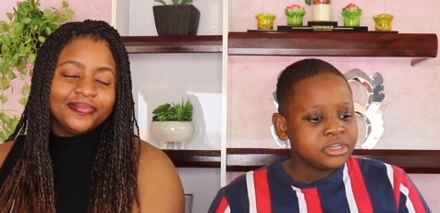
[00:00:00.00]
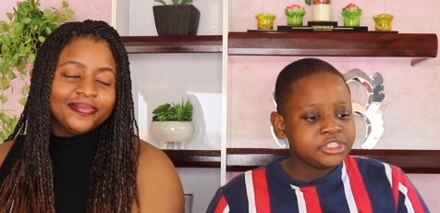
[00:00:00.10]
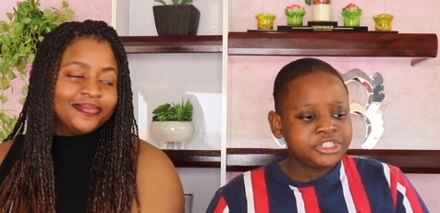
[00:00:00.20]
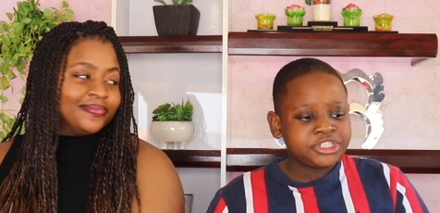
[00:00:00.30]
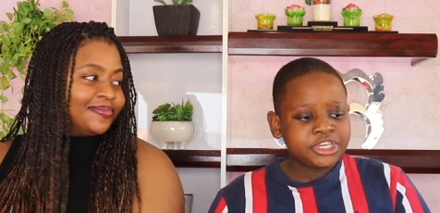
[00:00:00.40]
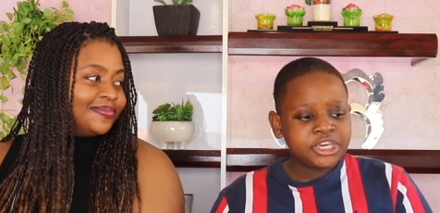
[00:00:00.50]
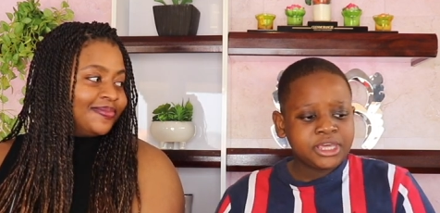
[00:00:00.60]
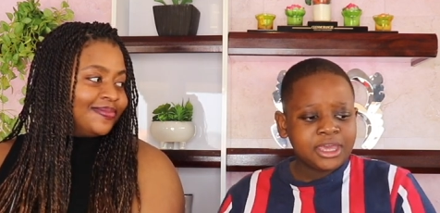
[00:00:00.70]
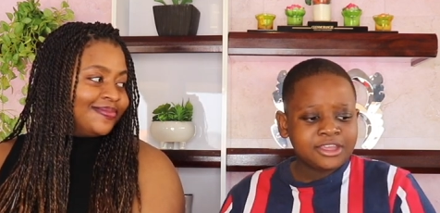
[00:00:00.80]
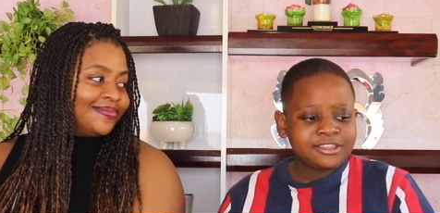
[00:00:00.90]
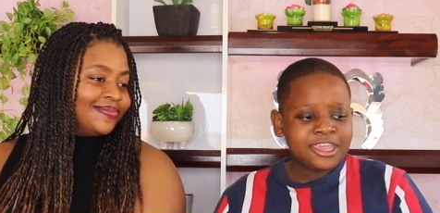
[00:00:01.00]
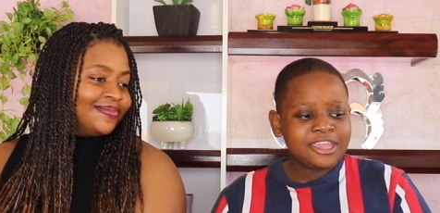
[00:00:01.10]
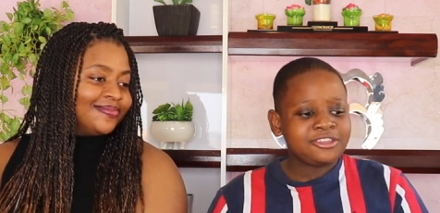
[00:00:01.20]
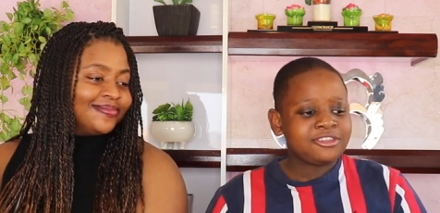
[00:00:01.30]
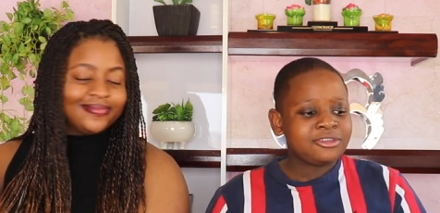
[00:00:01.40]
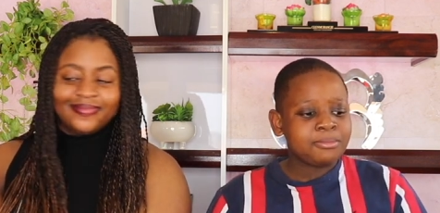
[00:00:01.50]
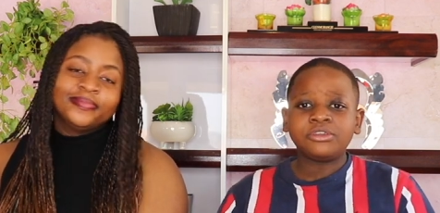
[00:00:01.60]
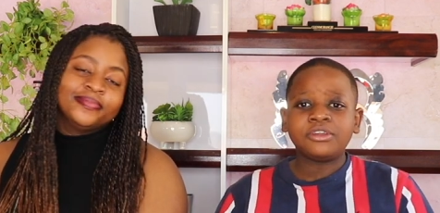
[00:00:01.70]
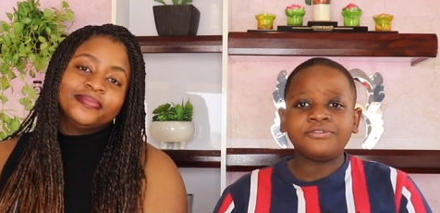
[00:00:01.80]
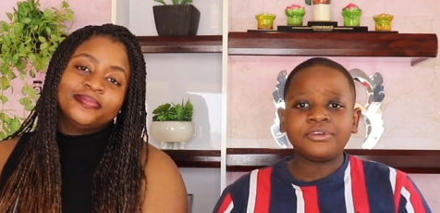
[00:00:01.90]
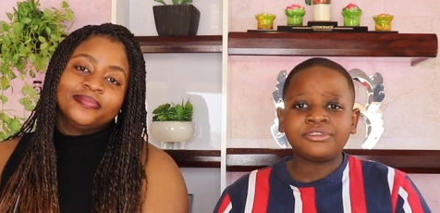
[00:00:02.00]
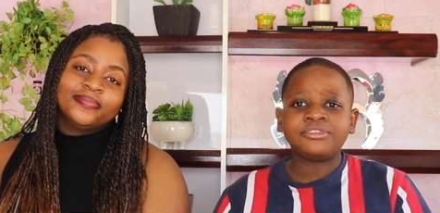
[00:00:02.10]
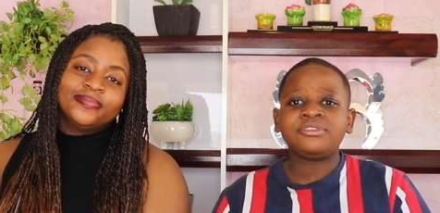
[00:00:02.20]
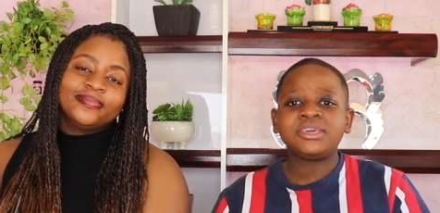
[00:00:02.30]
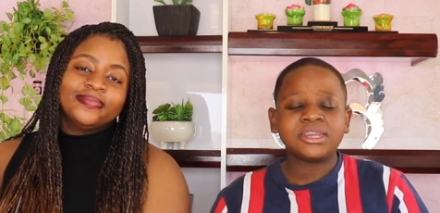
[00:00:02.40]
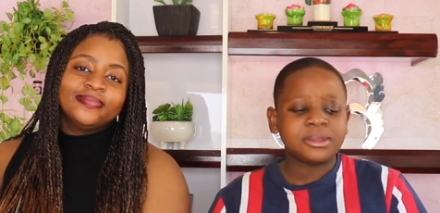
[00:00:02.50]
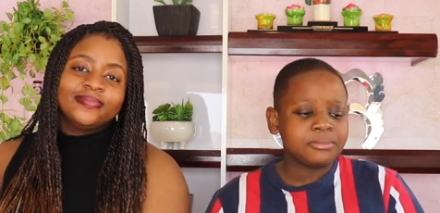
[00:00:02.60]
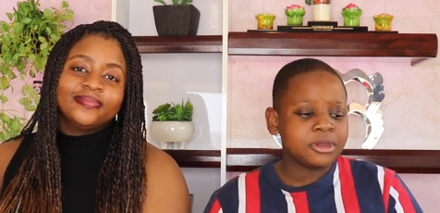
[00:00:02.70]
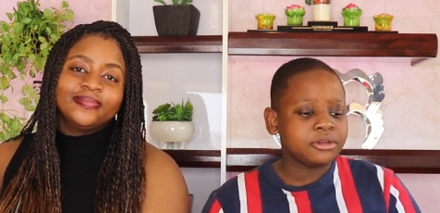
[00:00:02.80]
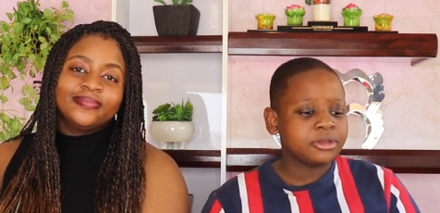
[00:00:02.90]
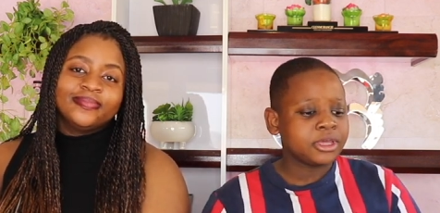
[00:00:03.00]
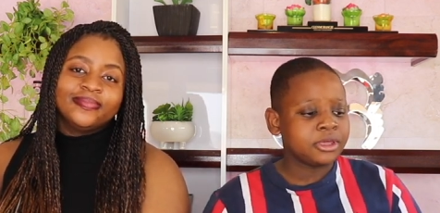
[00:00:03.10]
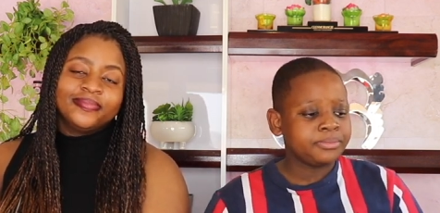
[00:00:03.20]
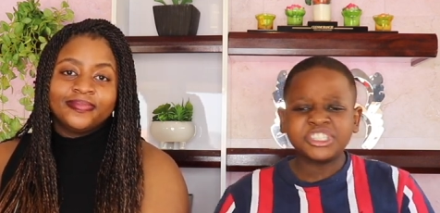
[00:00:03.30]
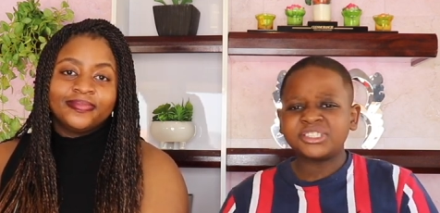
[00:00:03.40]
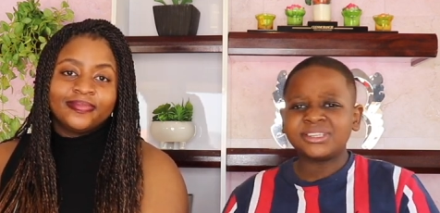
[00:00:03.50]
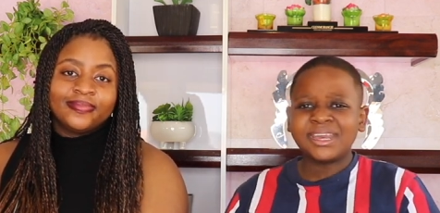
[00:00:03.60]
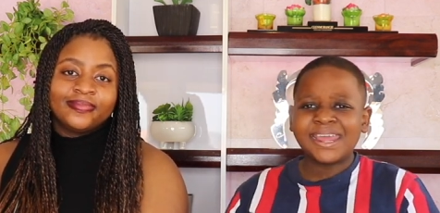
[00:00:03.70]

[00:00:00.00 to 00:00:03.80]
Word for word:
Speaker 1: She attends university in America. She's an